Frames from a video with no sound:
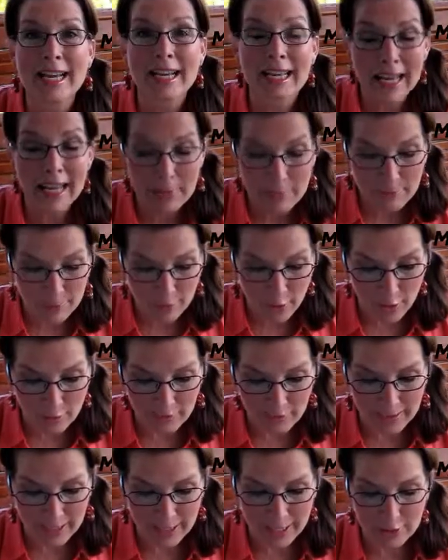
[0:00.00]
keep
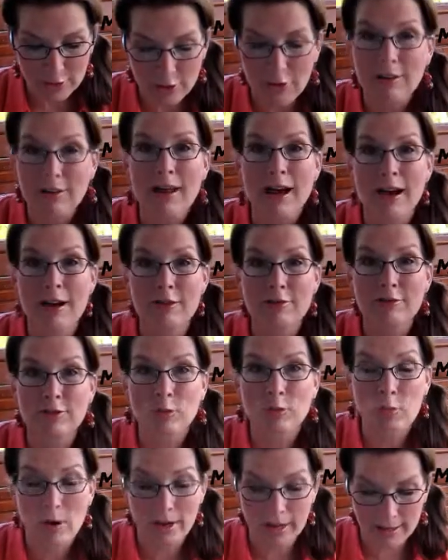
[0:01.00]
fervent in your love for
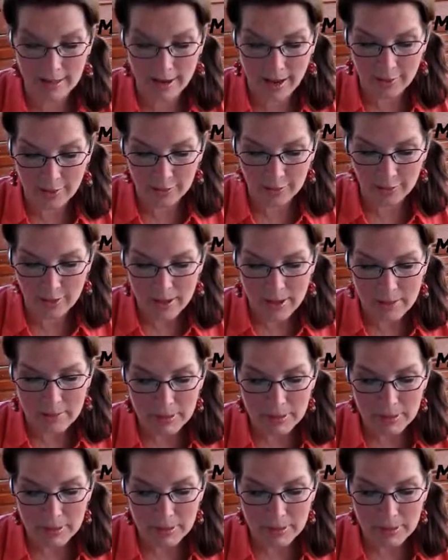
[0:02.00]
one another,